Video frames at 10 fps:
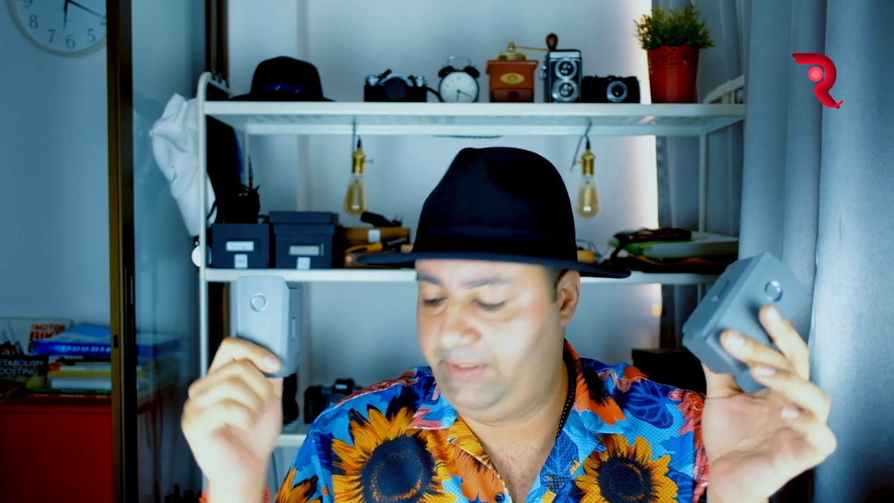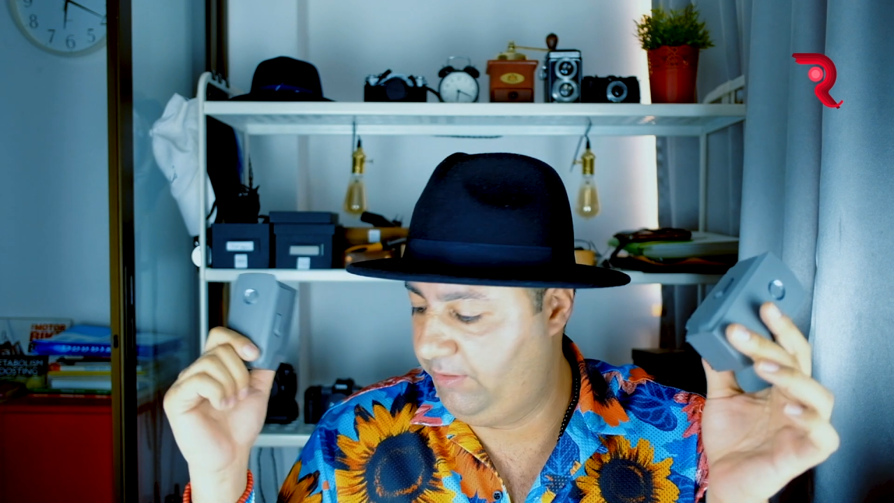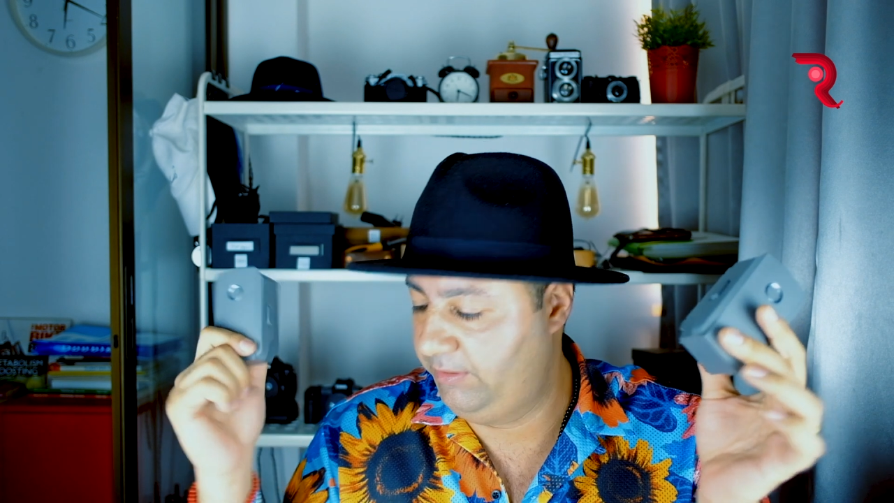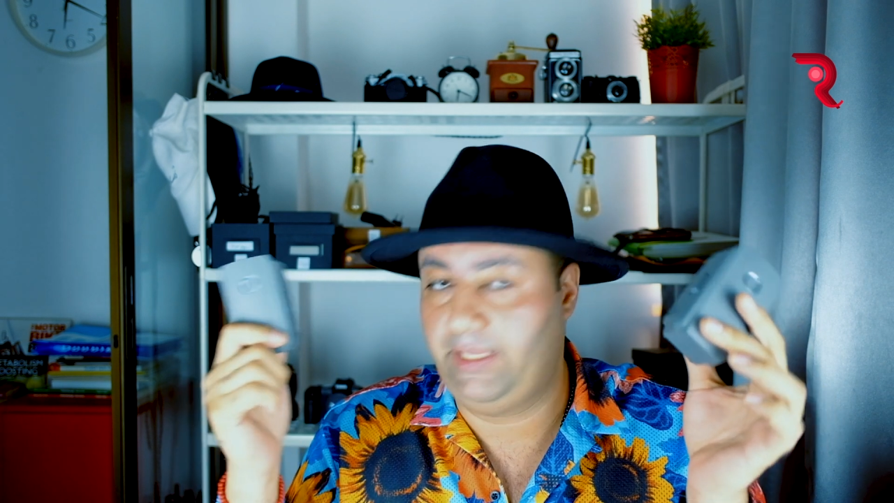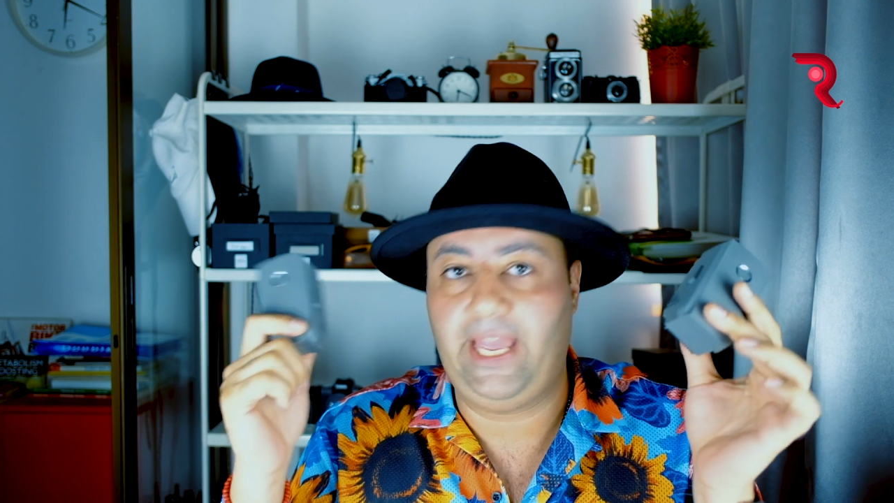
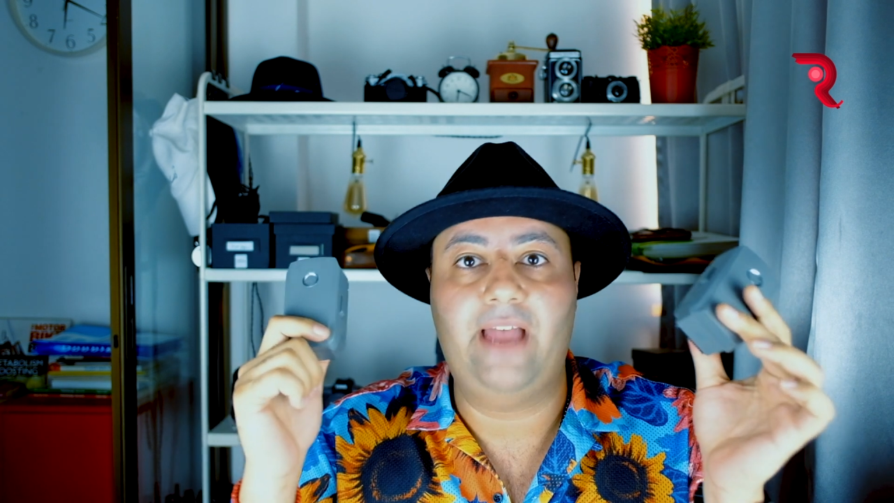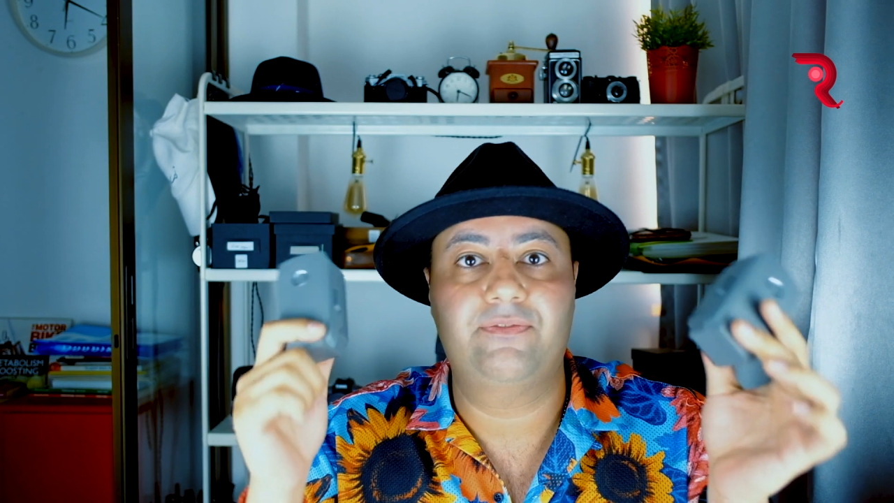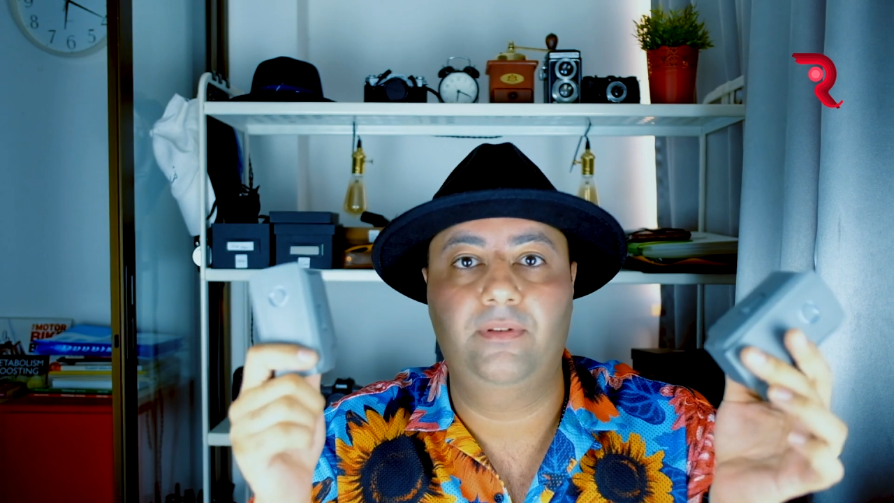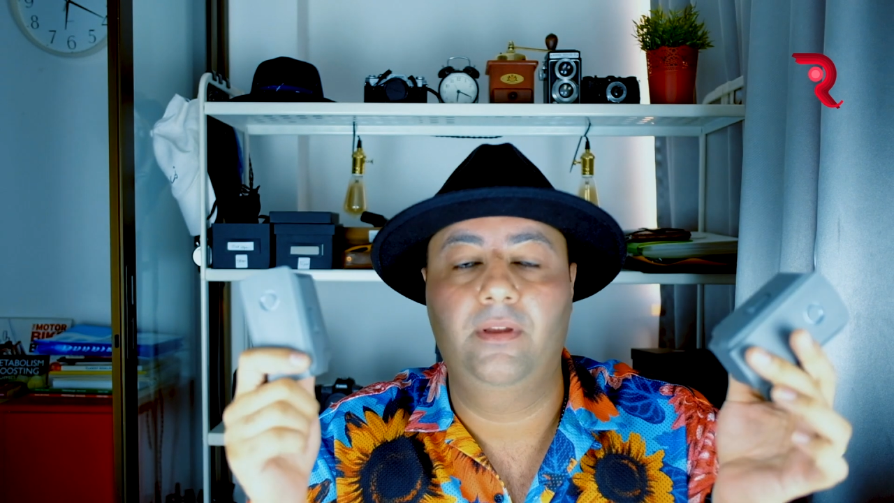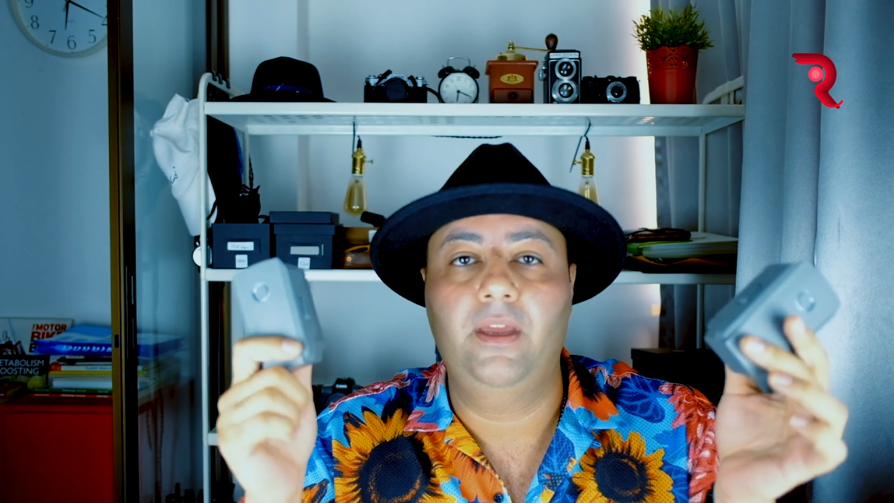Totally I have
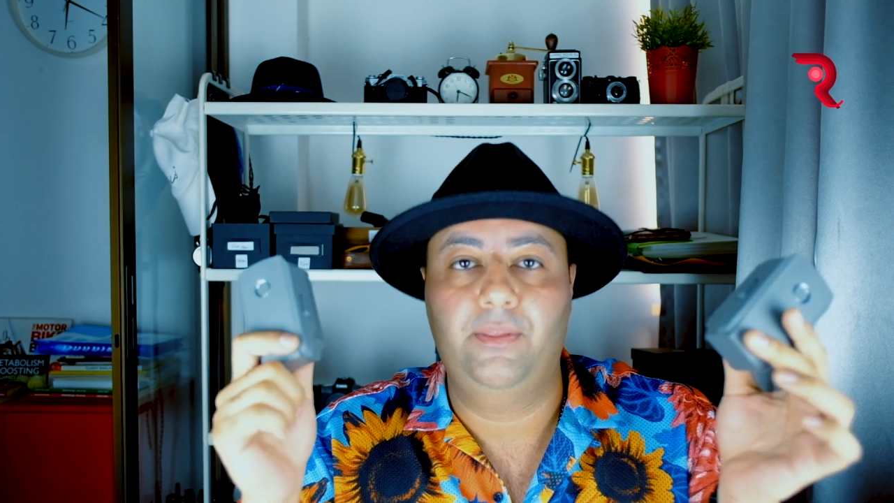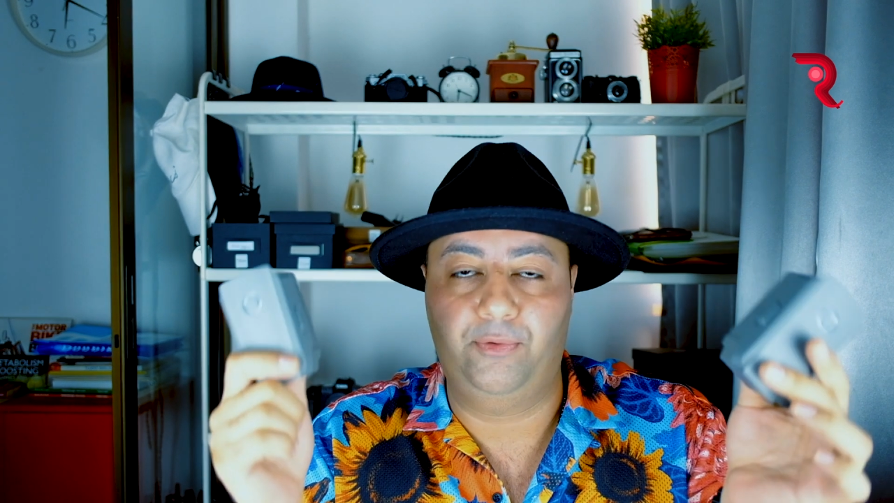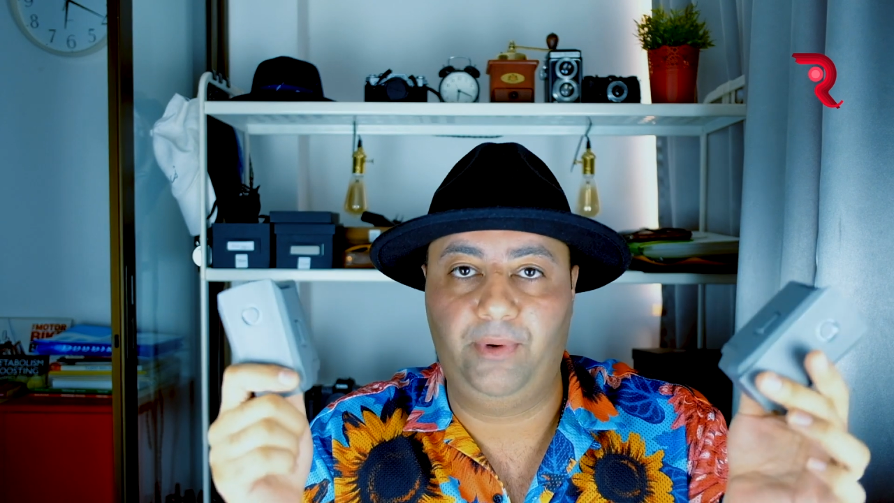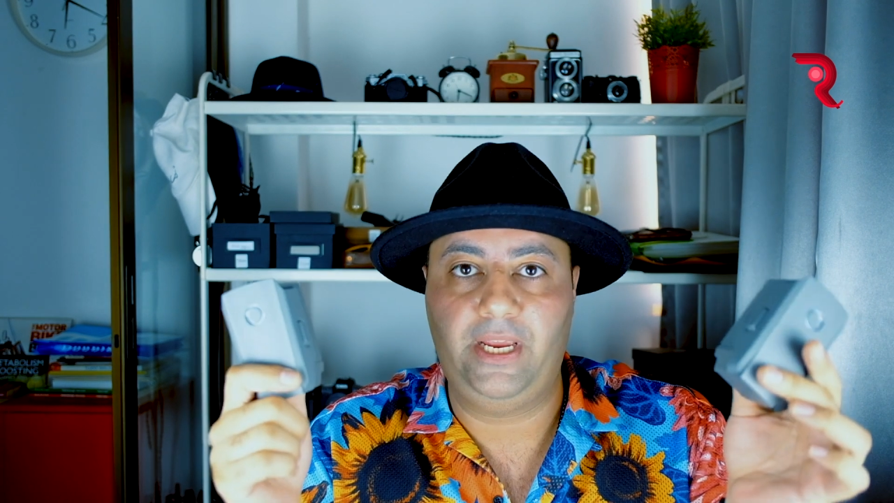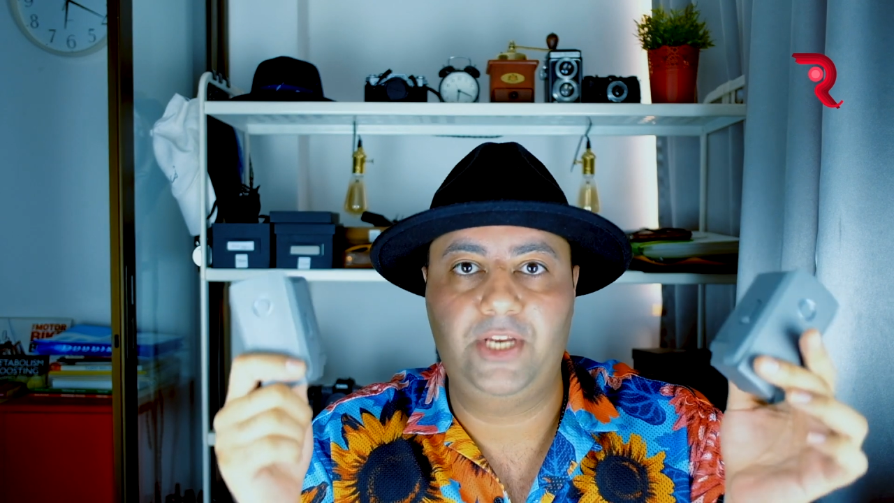3.